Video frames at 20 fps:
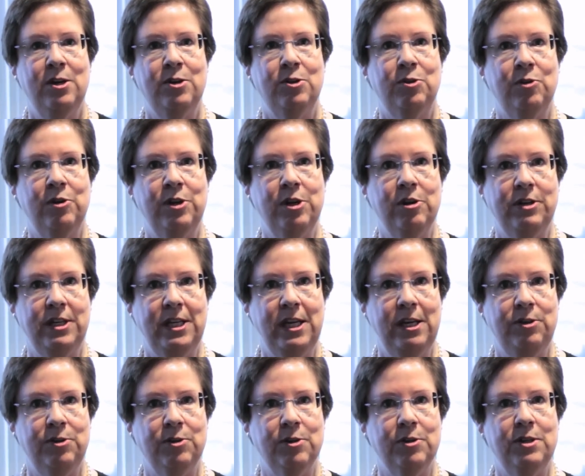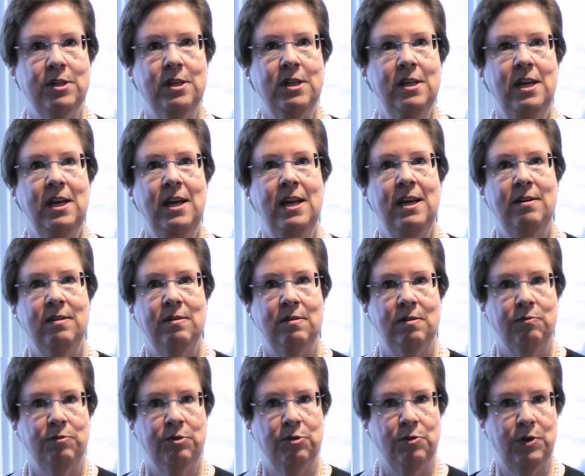Through your teachers,
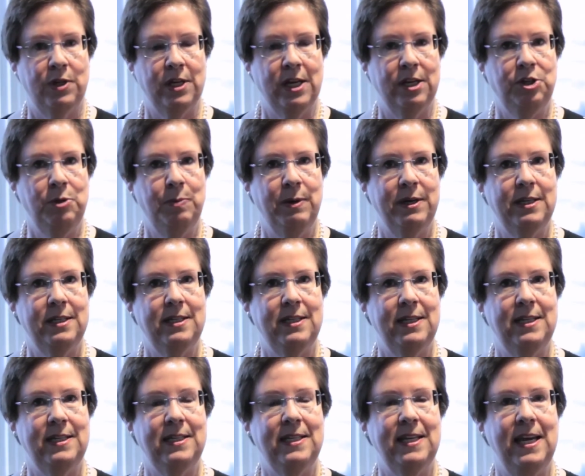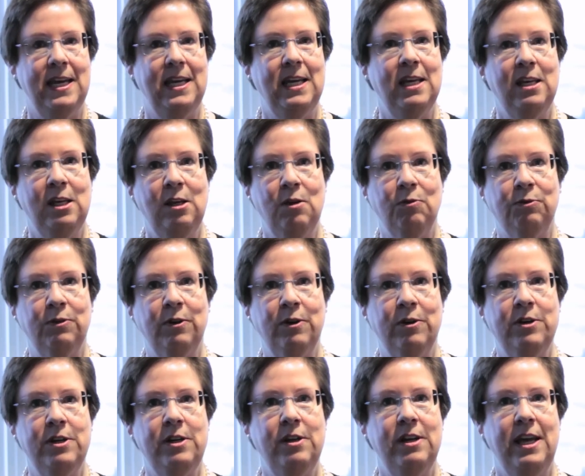through Tachibana Sensei, you've
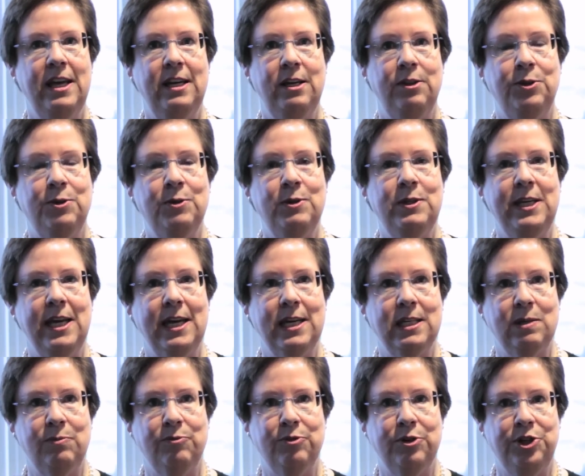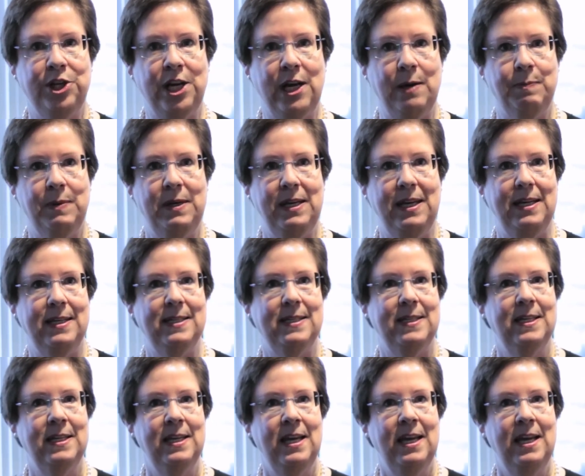learned an enthusiasm for Japanese,